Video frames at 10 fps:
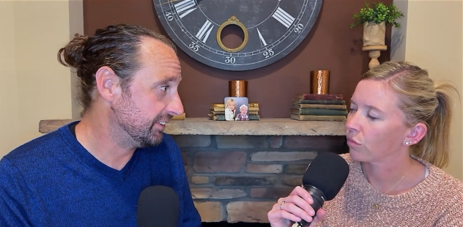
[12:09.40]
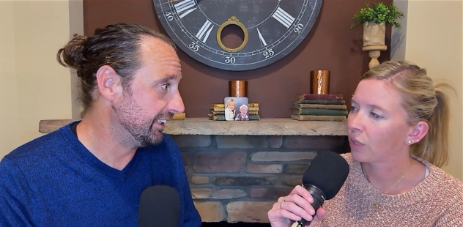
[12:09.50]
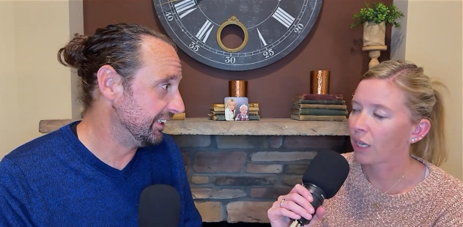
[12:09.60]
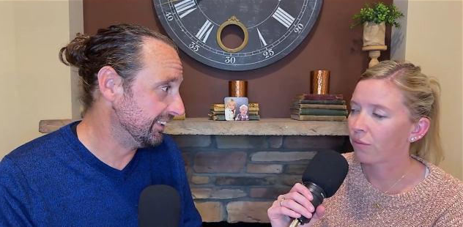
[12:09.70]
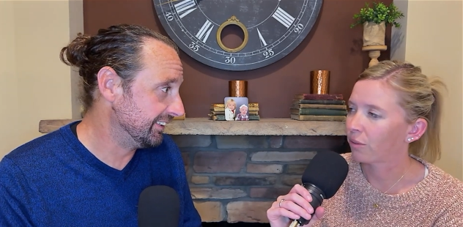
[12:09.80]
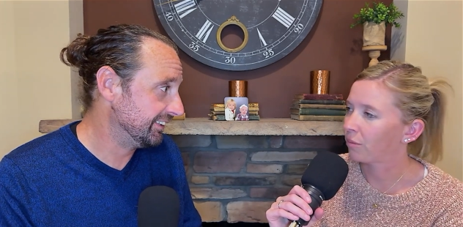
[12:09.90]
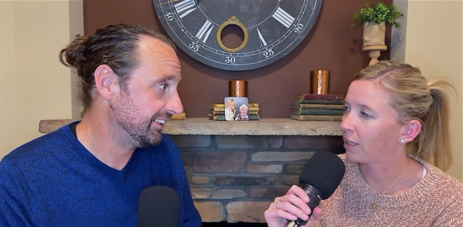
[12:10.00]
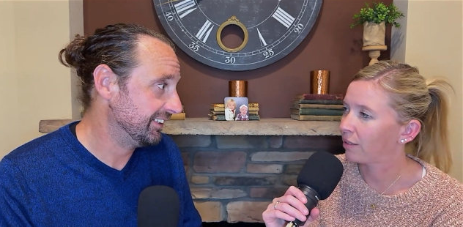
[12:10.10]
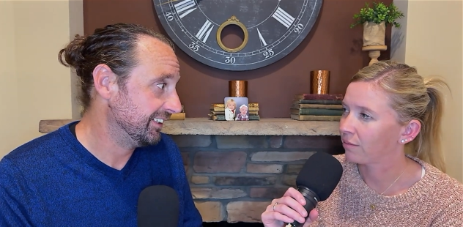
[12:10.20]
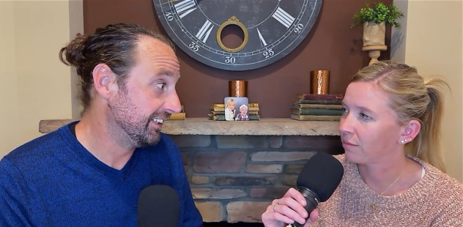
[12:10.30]
Speaker 1: And not for
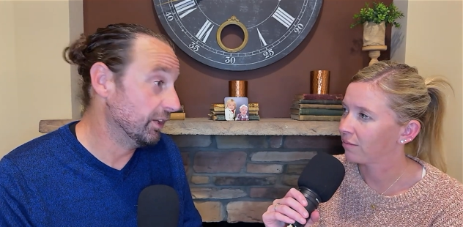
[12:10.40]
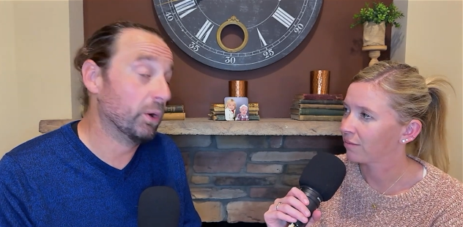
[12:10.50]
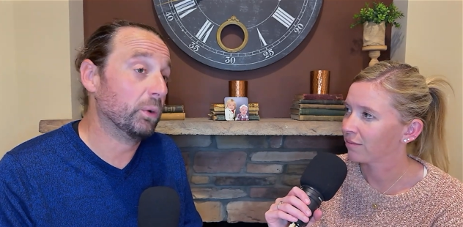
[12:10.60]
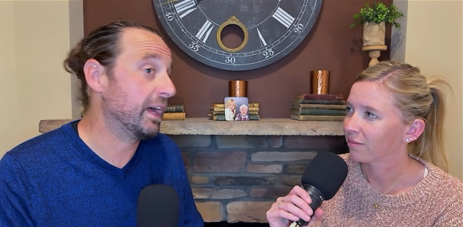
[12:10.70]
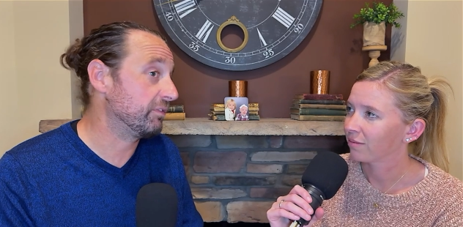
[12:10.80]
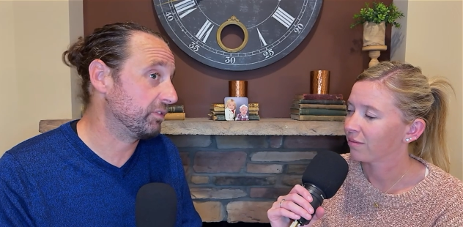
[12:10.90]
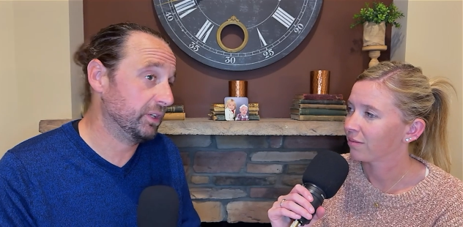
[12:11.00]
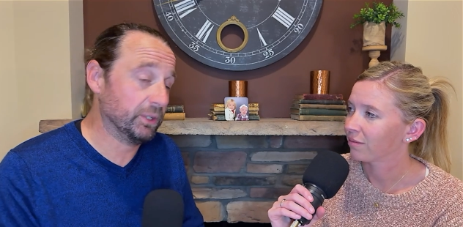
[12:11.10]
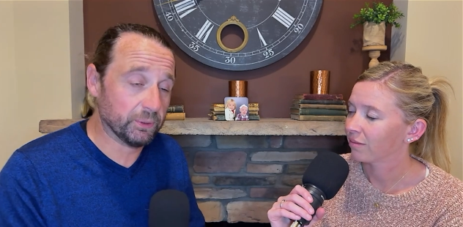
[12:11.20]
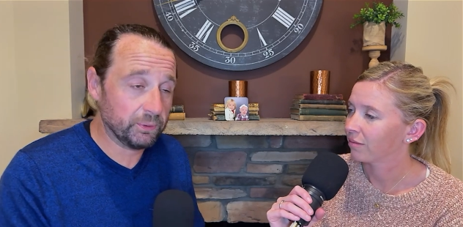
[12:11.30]
me.
Speaker 2: No, not for
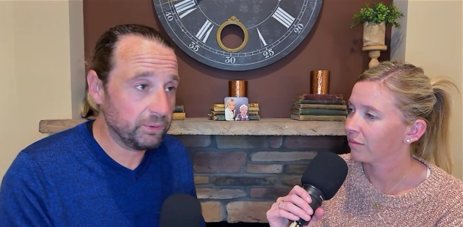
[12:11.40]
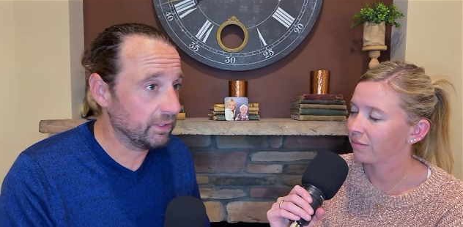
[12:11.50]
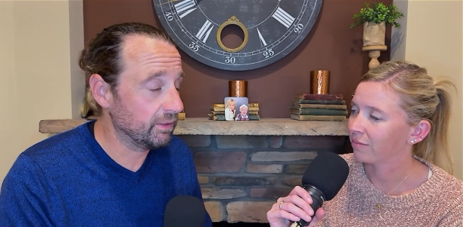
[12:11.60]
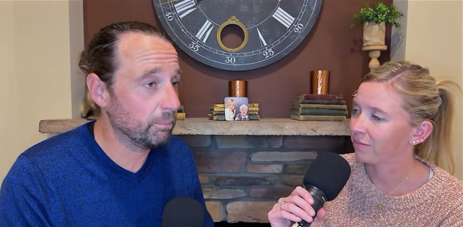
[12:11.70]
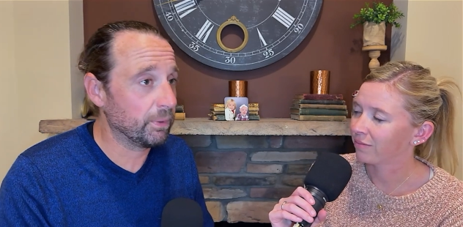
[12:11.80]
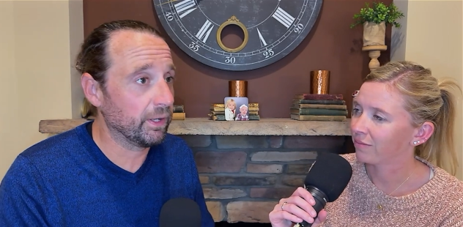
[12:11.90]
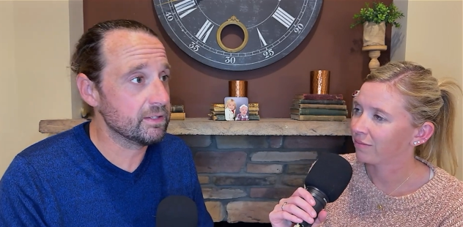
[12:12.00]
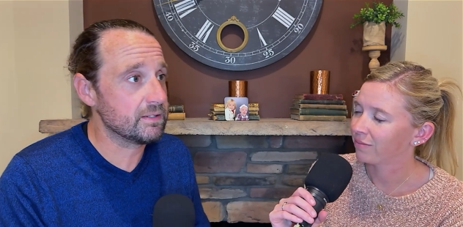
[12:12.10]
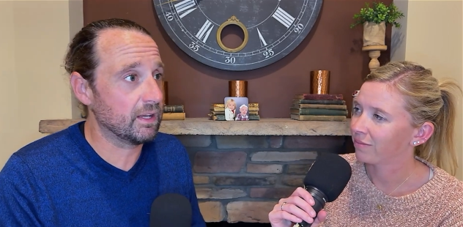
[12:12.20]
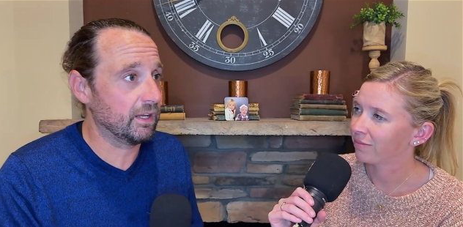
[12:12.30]
you. Mm-mm.
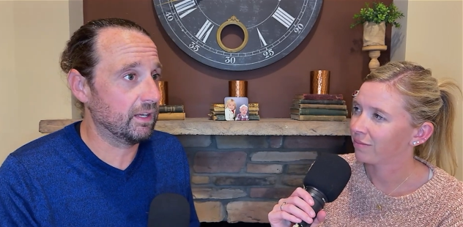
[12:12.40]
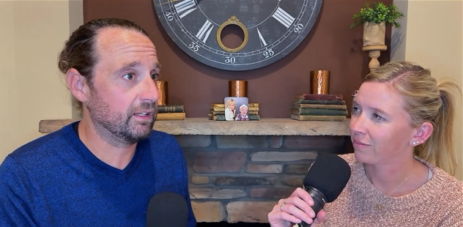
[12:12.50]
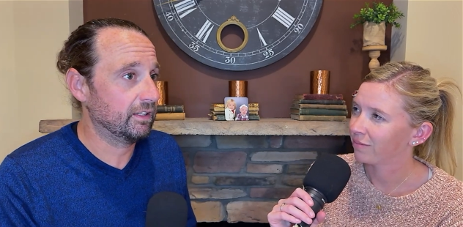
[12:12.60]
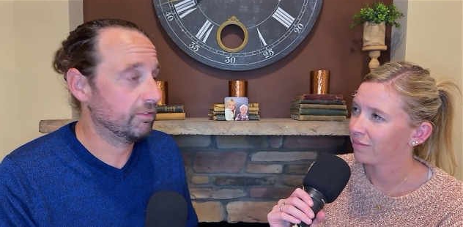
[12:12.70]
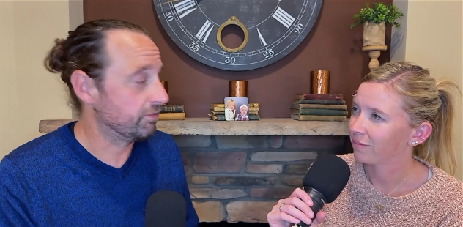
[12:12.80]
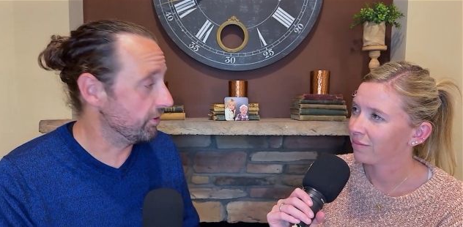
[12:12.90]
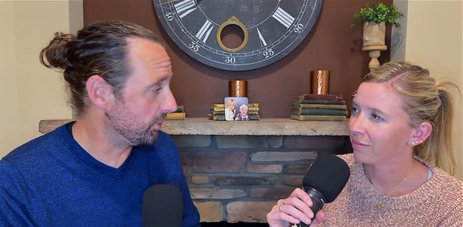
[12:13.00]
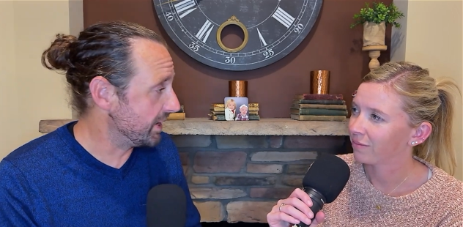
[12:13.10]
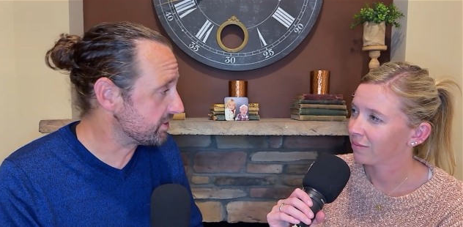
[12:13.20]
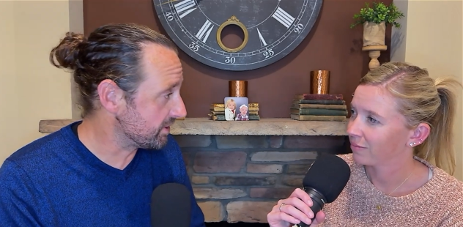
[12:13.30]
But uh, for the
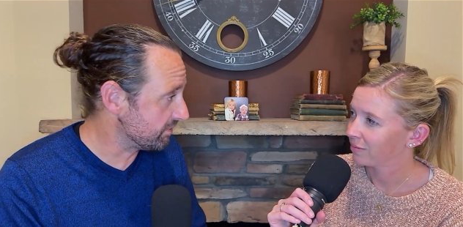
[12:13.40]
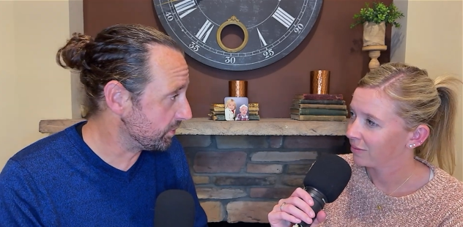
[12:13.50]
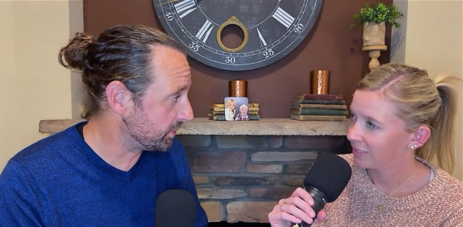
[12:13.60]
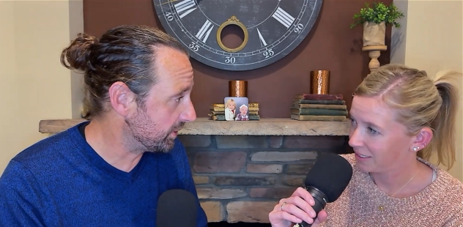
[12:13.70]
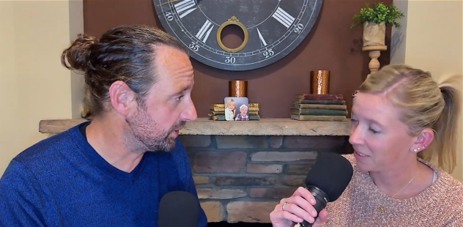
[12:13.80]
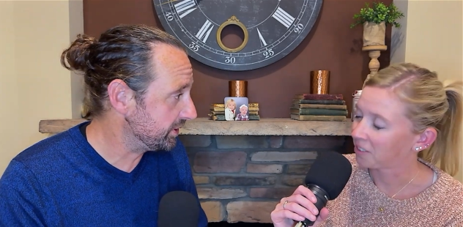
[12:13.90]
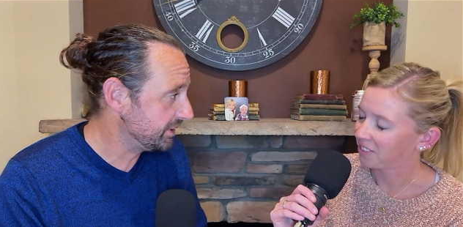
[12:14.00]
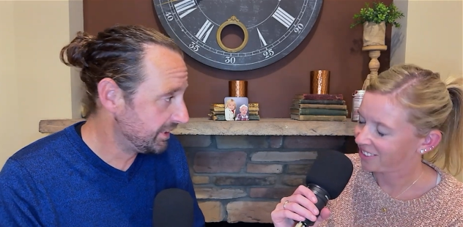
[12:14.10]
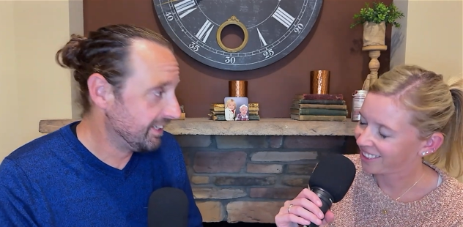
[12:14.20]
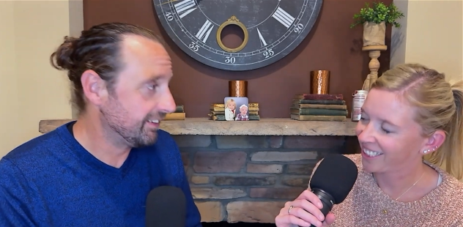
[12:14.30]
rest of the world. Oh,
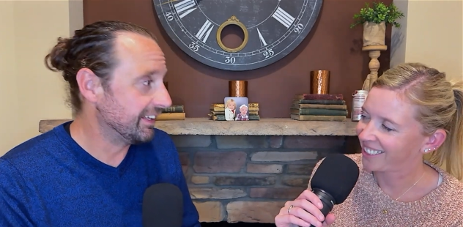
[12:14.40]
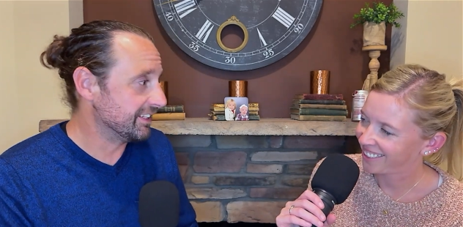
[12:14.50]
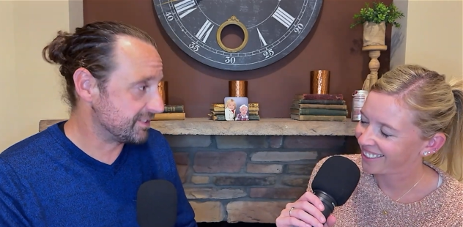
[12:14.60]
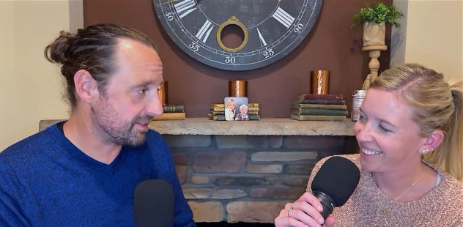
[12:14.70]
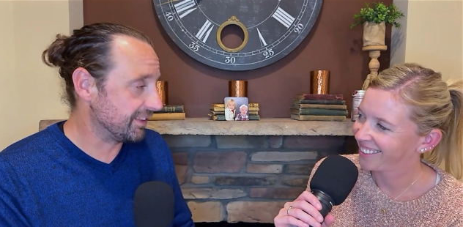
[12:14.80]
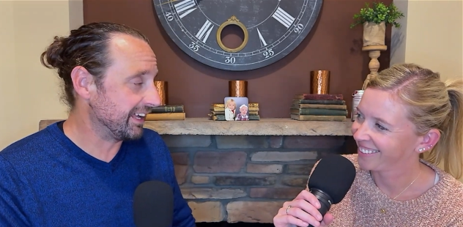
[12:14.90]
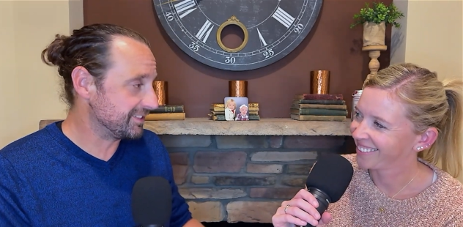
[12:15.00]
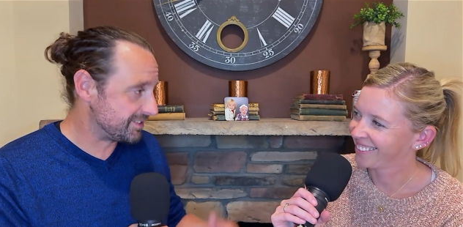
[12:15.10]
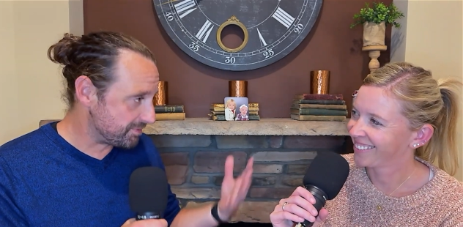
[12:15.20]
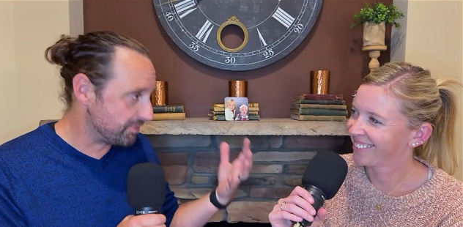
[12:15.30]
nice. That's
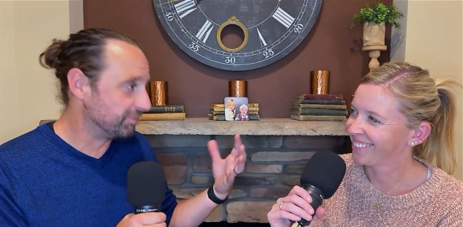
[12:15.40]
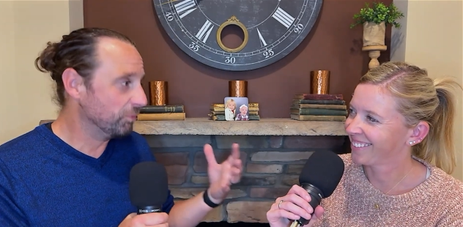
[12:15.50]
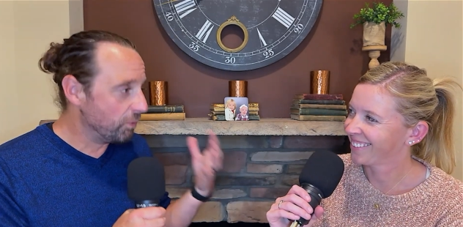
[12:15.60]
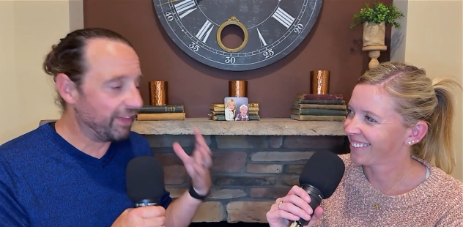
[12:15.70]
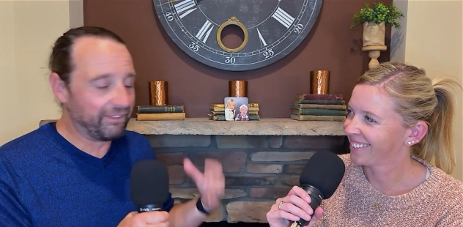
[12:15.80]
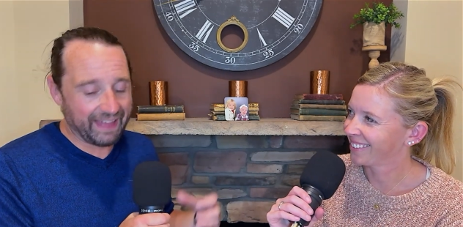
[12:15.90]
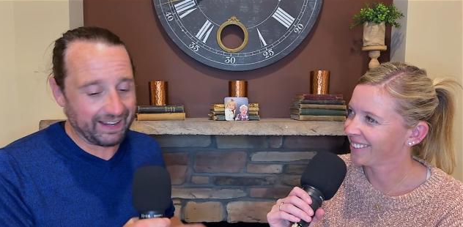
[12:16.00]
that's when that